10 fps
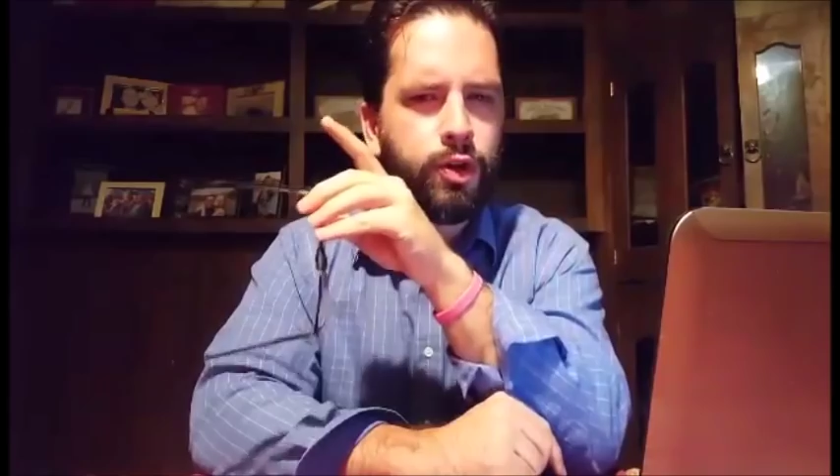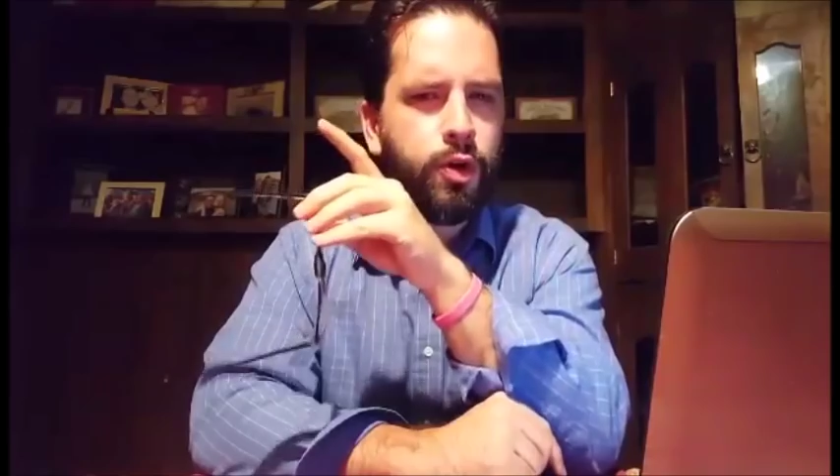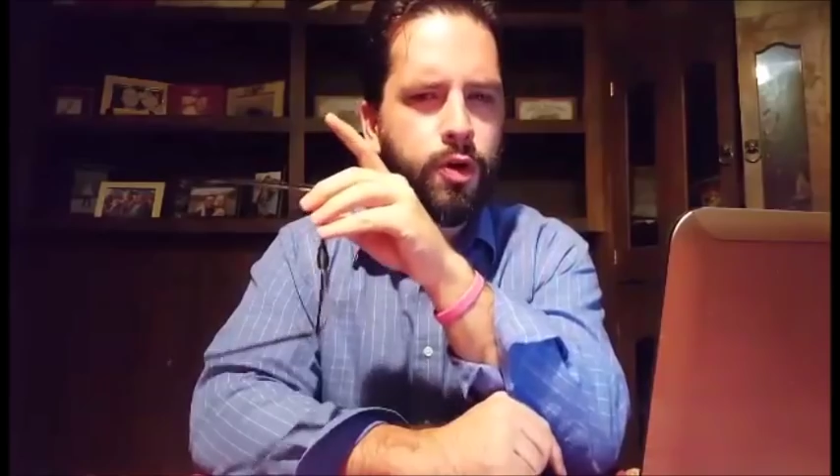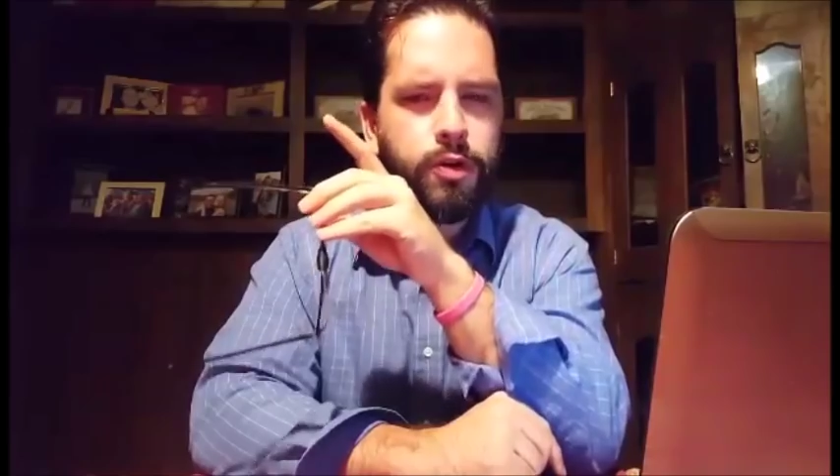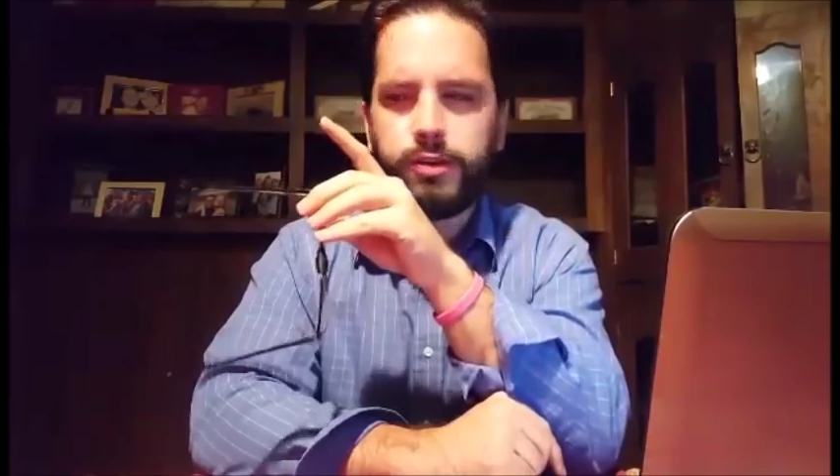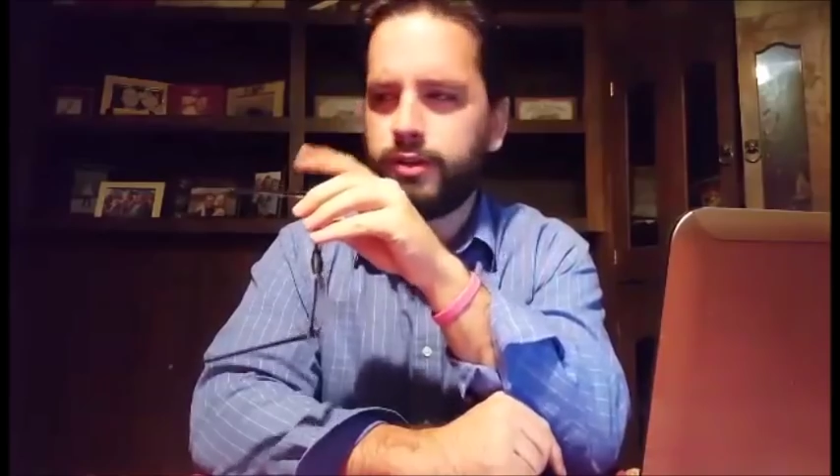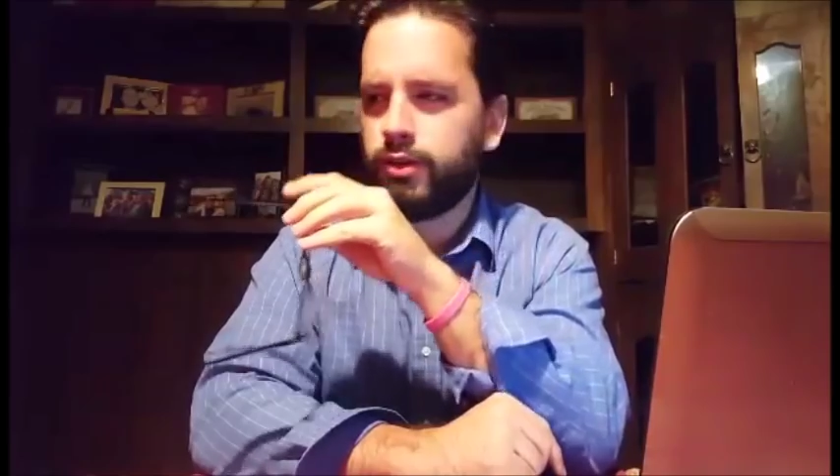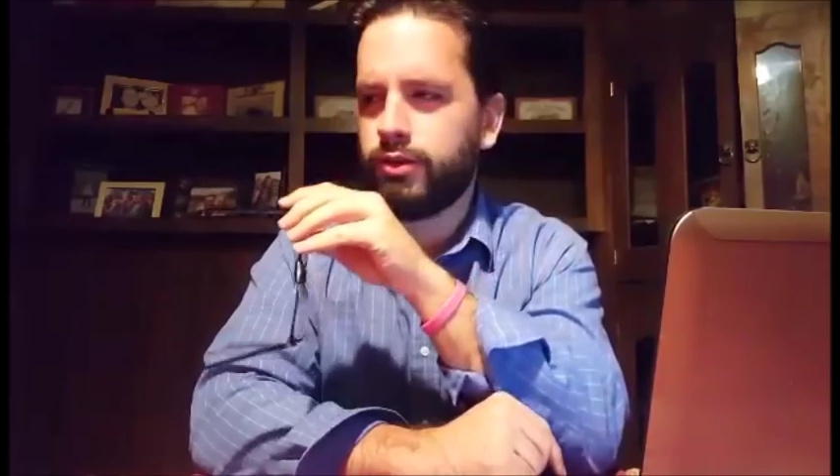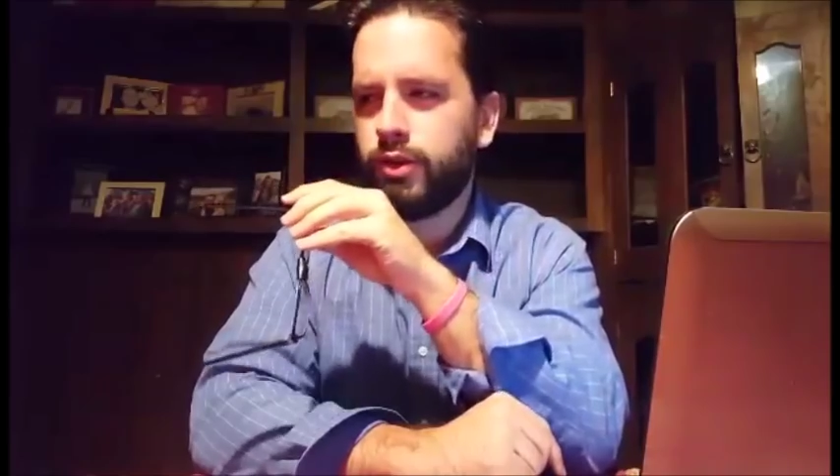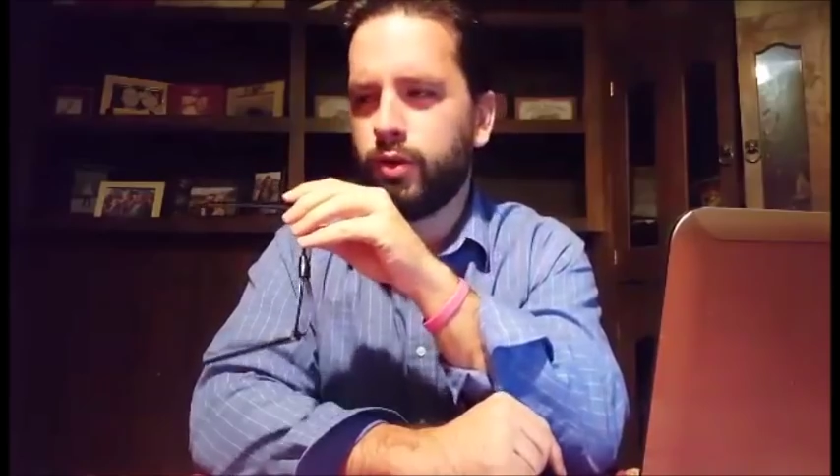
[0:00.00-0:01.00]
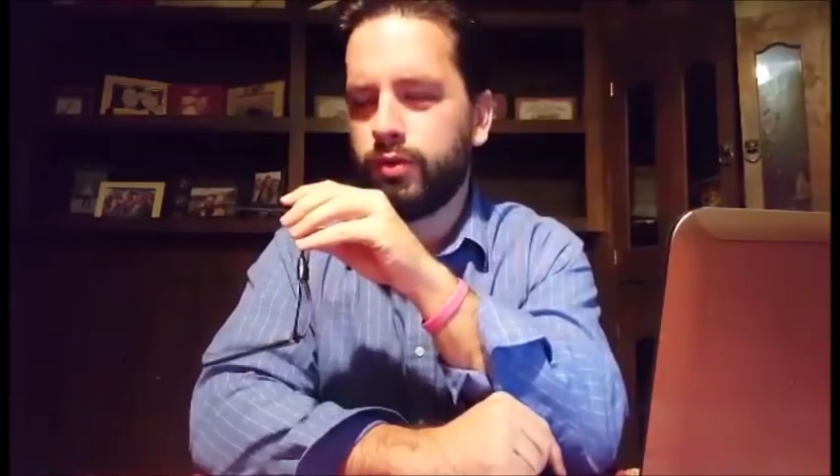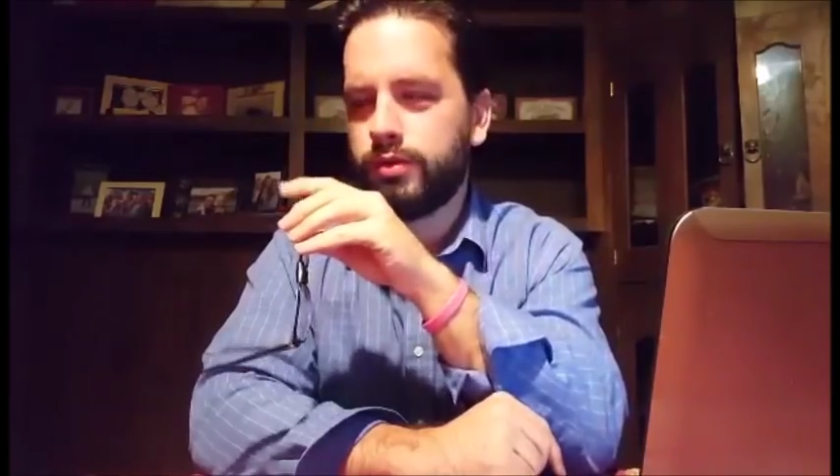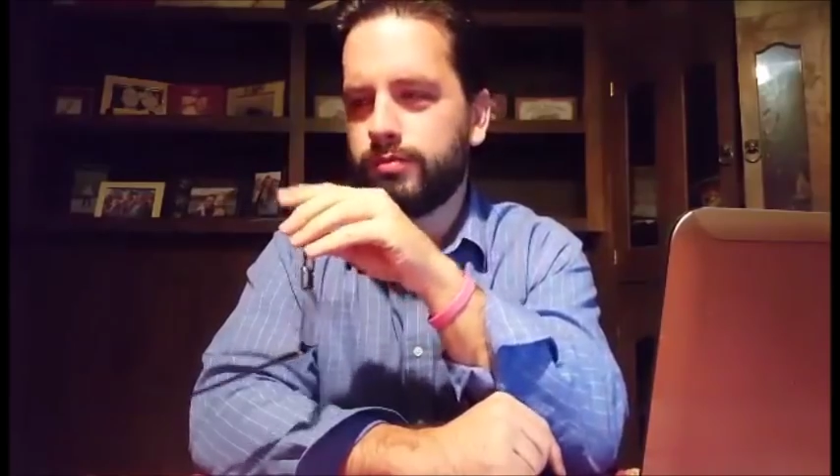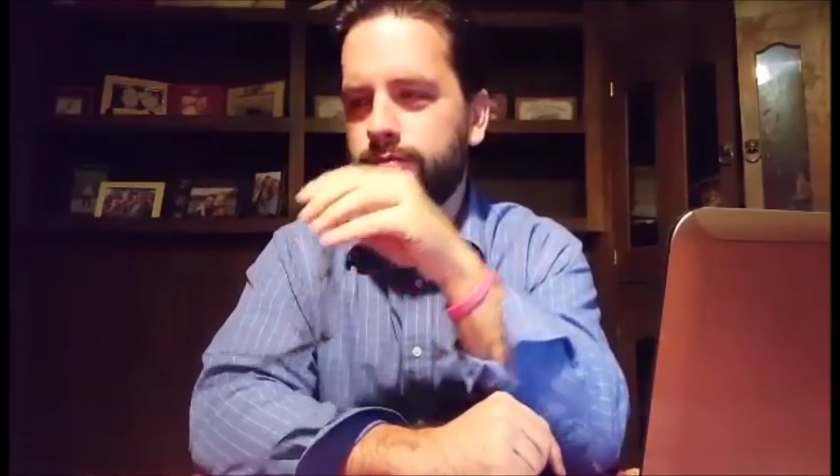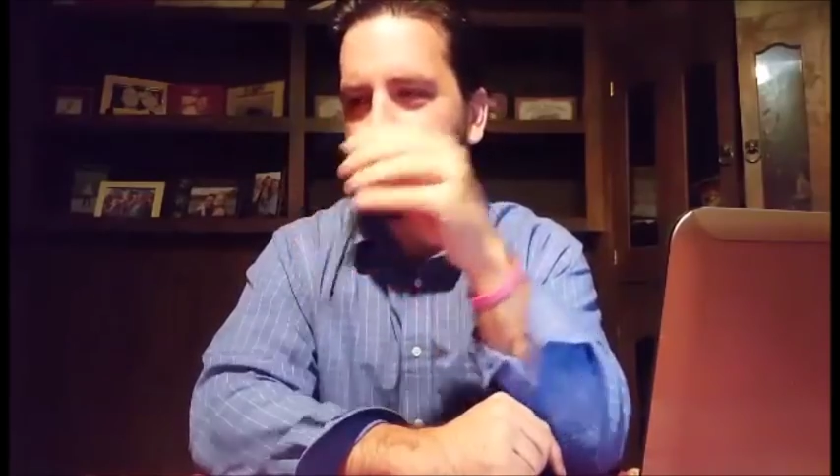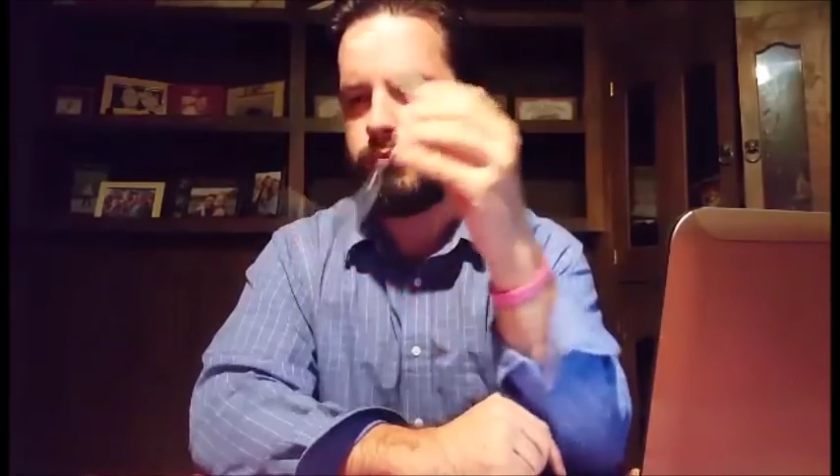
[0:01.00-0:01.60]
their hearts and their souls.